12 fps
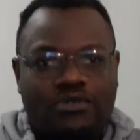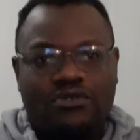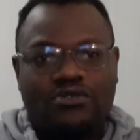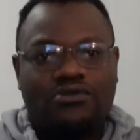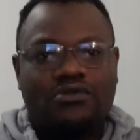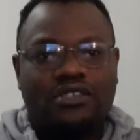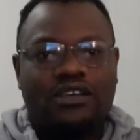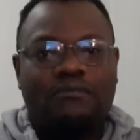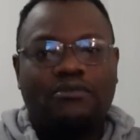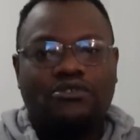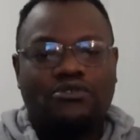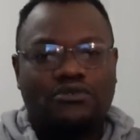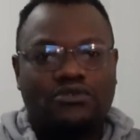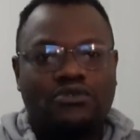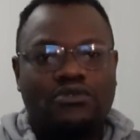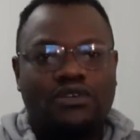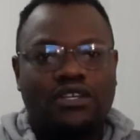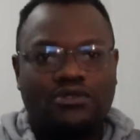also supposed to
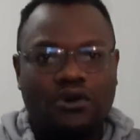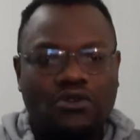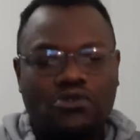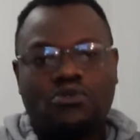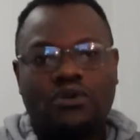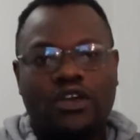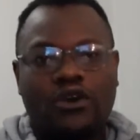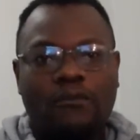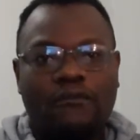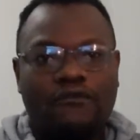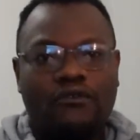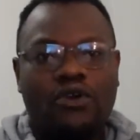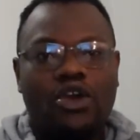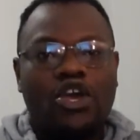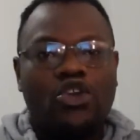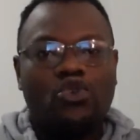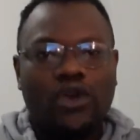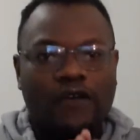do. It's also helpful.
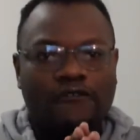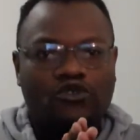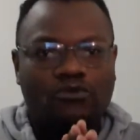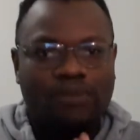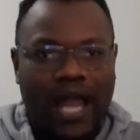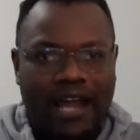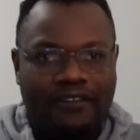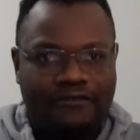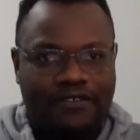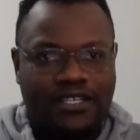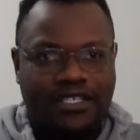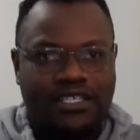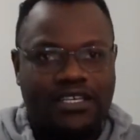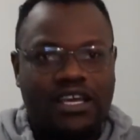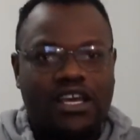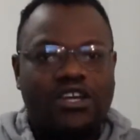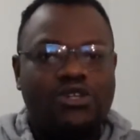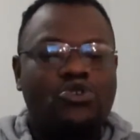You have to plan first.
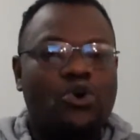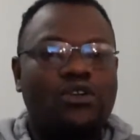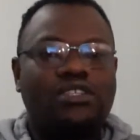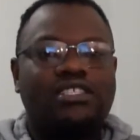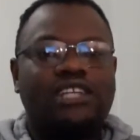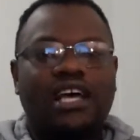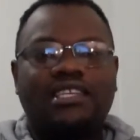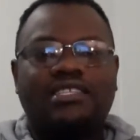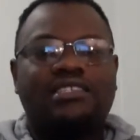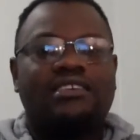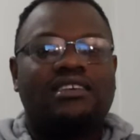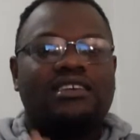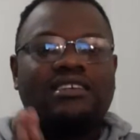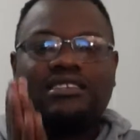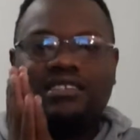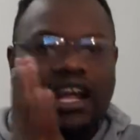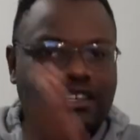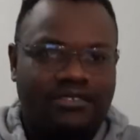Don't just
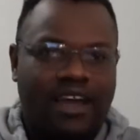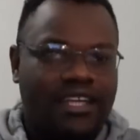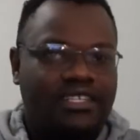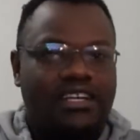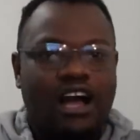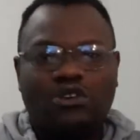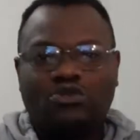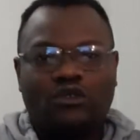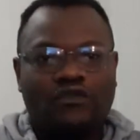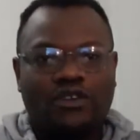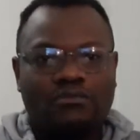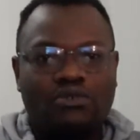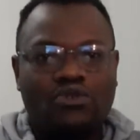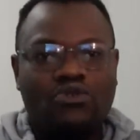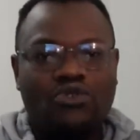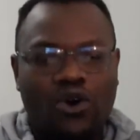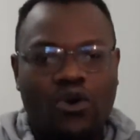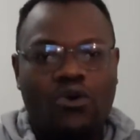start writing out of the blue.
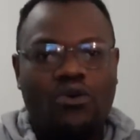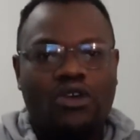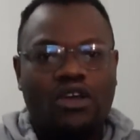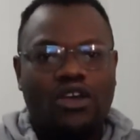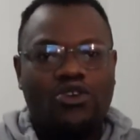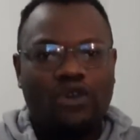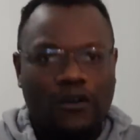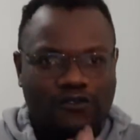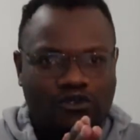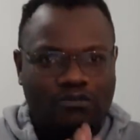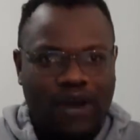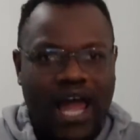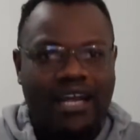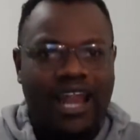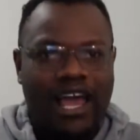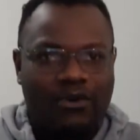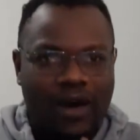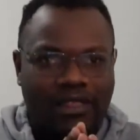No, you have to plan
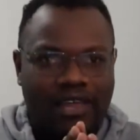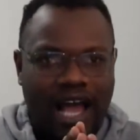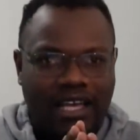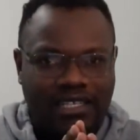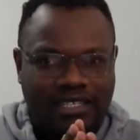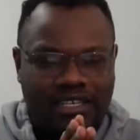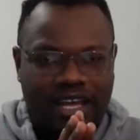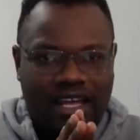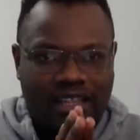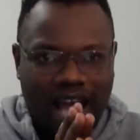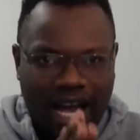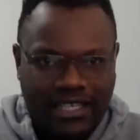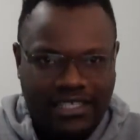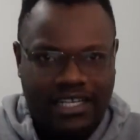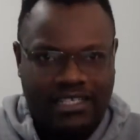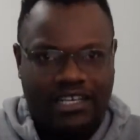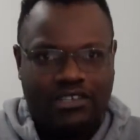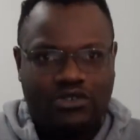like what the
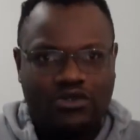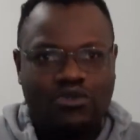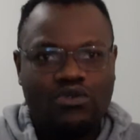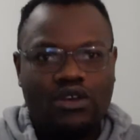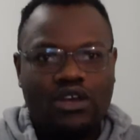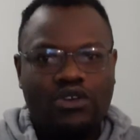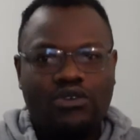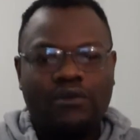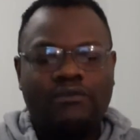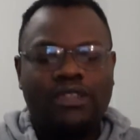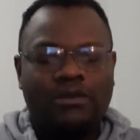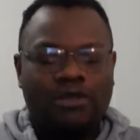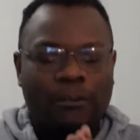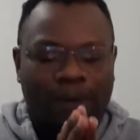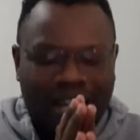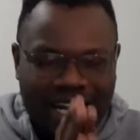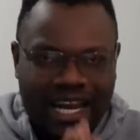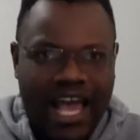architects do. The
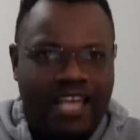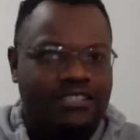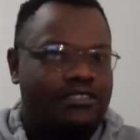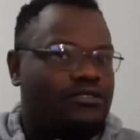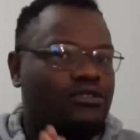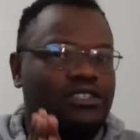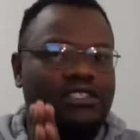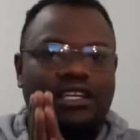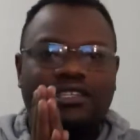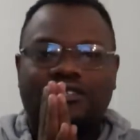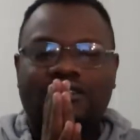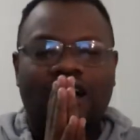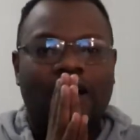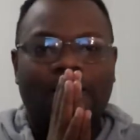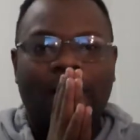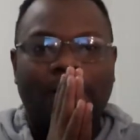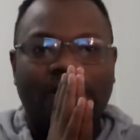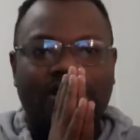bricklayers don't just come
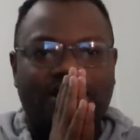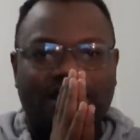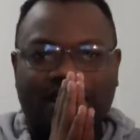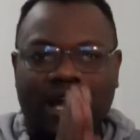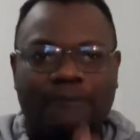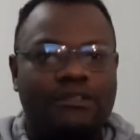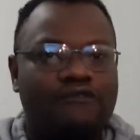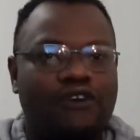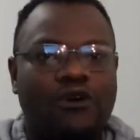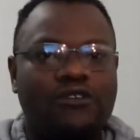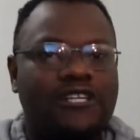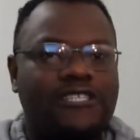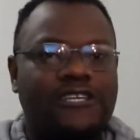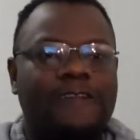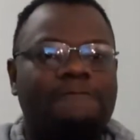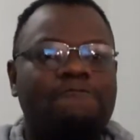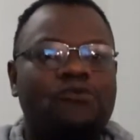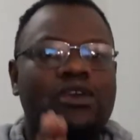up and set up the
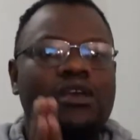foundation,